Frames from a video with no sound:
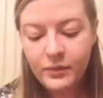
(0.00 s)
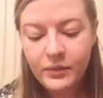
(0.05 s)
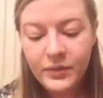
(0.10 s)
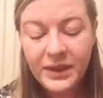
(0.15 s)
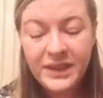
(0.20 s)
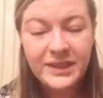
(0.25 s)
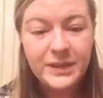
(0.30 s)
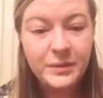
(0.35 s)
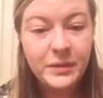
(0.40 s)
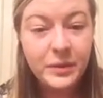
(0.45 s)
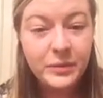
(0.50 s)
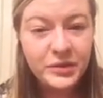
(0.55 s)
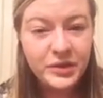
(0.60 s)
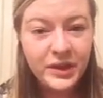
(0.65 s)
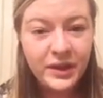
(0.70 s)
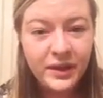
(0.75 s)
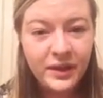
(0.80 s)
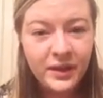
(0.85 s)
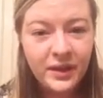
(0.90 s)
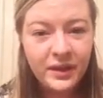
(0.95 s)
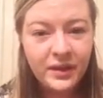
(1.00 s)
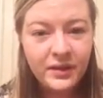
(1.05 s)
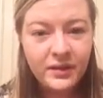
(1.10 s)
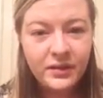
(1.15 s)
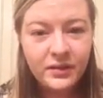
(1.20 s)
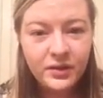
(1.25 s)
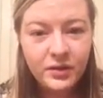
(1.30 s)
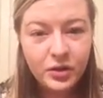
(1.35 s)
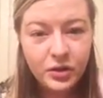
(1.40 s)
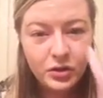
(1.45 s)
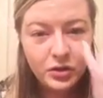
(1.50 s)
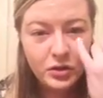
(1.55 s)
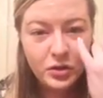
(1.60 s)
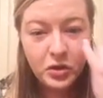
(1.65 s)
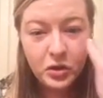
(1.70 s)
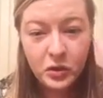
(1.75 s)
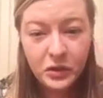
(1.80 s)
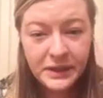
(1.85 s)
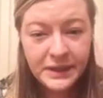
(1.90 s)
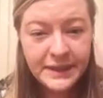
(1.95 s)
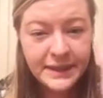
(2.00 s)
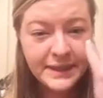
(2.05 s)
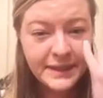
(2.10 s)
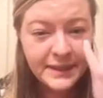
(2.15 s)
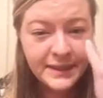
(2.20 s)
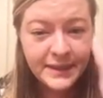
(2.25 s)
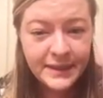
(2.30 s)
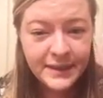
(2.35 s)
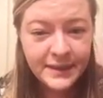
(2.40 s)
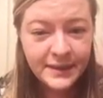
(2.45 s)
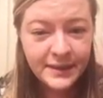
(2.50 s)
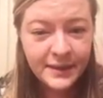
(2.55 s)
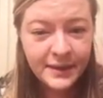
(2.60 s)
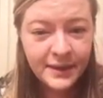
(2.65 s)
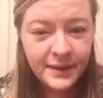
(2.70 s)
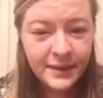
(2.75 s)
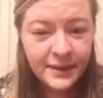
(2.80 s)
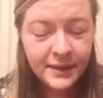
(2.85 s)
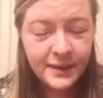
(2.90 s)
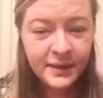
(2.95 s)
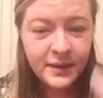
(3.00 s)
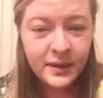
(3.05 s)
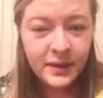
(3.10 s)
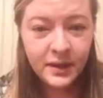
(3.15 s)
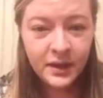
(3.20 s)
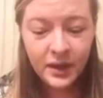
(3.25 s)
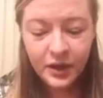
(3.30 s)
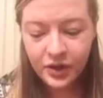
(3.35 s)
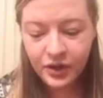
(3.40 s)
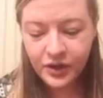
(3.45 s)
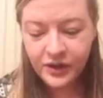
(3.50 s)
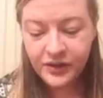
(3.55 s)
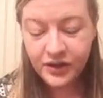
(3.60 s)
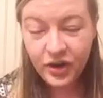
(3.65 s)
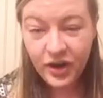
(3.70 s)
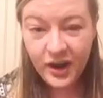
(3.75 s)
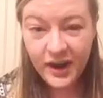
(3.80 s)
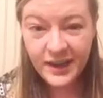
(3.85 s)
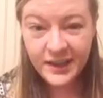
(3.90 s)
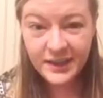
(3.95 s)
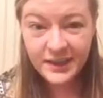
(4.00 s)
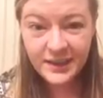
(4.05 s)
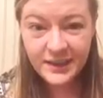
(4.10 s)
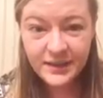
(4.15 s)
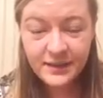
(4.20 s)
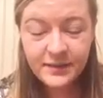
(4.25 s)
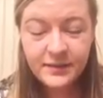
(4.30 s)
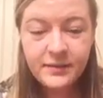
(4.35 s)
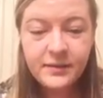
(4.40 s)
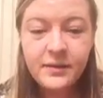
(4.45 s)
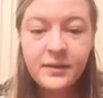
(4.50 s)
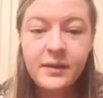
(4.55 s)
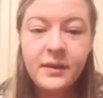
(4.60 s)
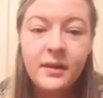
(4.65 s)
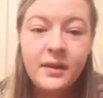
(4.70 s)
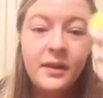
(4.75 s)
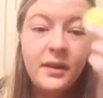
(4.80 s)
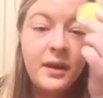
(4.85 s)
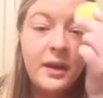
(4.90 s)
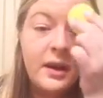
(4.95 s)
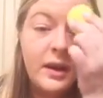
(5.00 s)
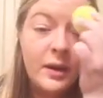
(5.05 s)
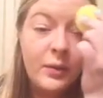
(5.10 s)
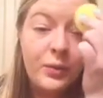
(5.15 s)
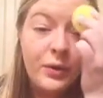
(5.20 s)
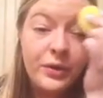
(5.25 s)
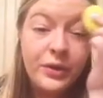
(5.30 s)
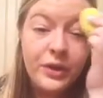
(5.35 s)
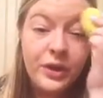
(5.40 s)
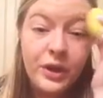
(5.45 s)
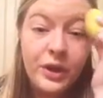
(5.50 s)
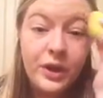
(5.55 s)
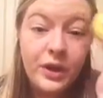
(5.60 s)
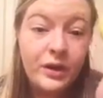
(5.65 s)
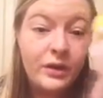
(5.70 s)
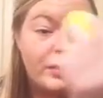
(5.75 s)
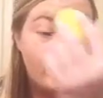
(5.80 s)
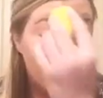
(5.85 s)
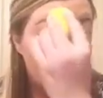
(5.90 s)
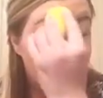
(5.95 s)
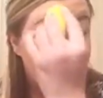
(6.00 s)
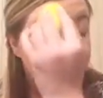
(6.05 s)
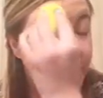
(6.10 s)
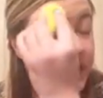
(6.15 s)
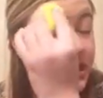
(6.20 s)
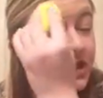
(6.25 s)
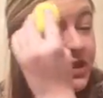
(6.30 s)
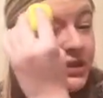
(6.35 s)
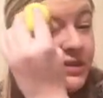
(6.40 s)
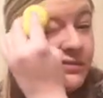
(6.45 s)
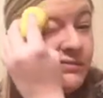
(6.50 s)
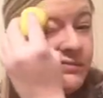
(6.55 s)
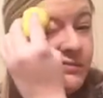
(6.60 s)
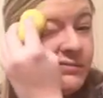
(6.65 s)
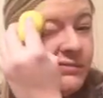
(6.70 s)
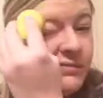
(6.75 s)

like sometimes you can get creases underneath your eyes with your foundation.